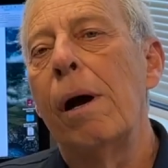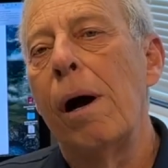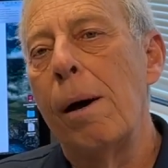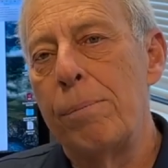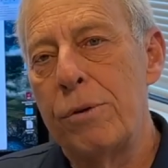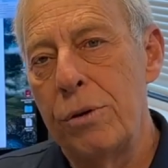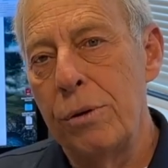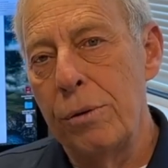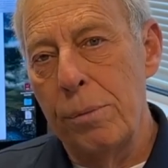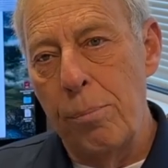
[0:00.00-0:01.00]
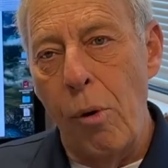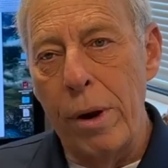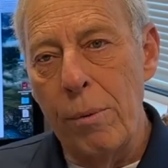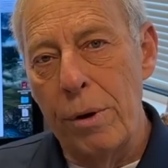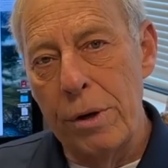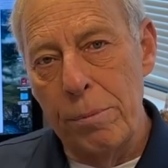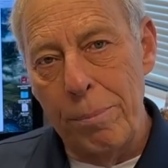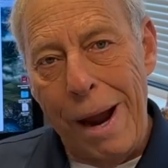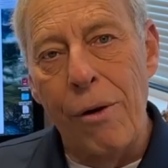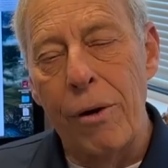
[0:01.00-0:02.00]
up to the point where your
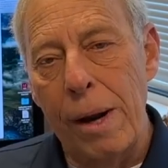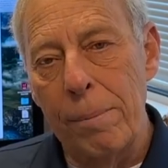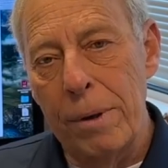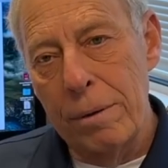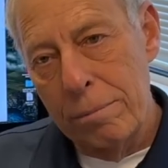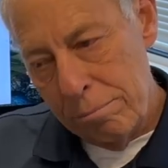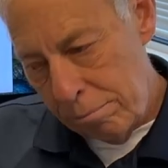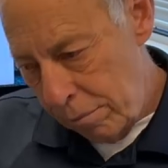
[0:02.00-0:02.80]
power amp can